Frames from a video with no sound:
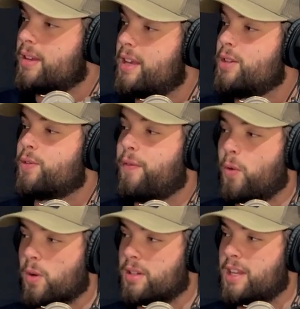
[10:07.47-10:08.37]
he's
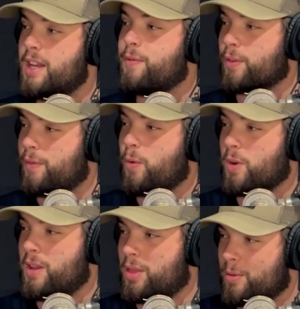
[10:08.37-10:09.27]
14 for
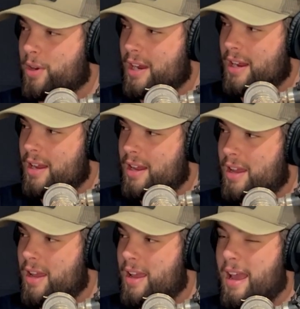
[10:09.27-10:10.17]
43,
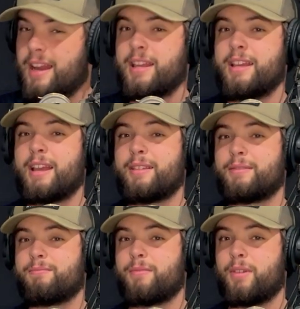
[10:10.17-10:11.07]
and he
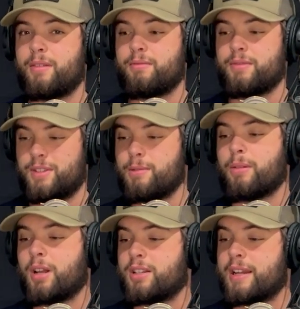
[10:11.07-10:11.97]

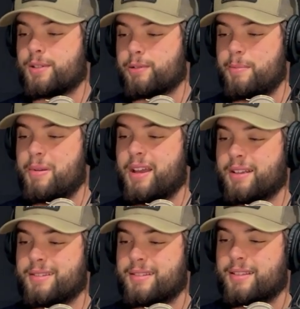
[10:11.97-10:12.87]
0 touchdowns, 3
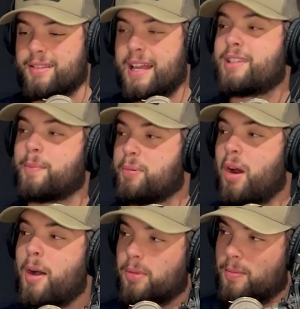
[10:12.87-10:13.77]
picks. That's a
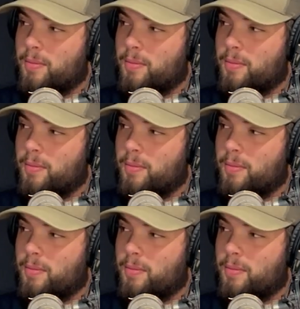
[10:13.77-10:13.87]
problem.